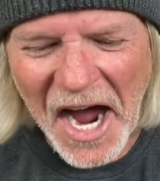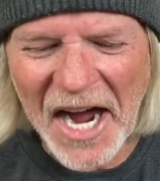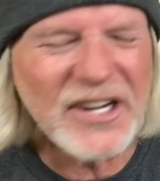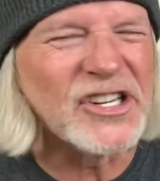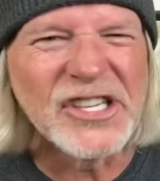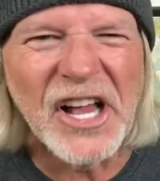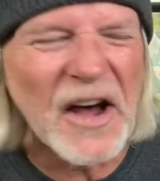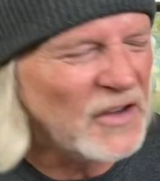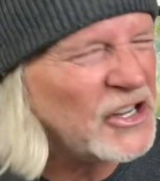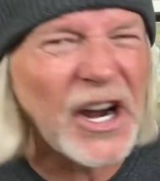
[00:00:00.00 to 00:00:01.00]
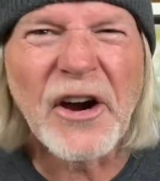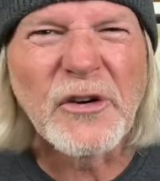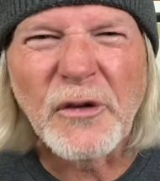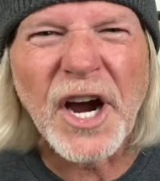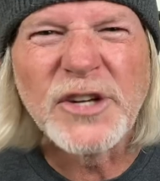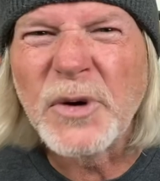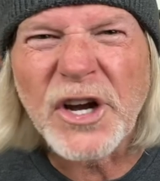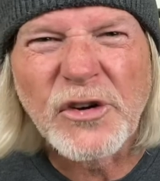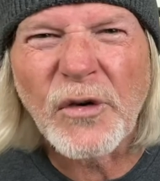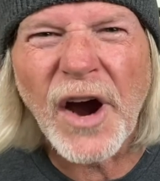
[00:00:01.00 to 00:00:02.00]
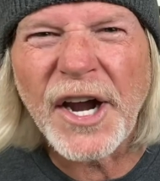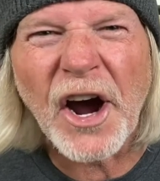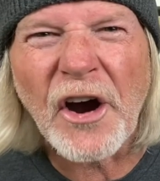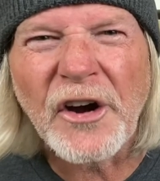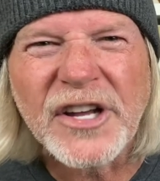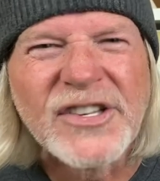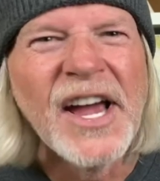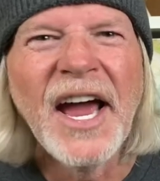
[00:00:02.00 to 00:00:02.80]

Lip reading: I just love it. Derek Riggs, what a great artist.